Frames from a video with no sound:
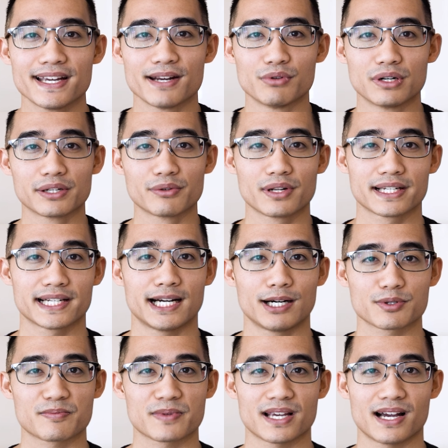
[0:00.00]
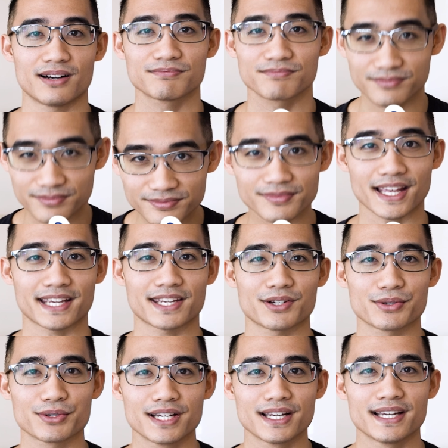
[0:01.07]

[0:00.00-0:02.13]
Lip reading: It really helps me out. Thank you.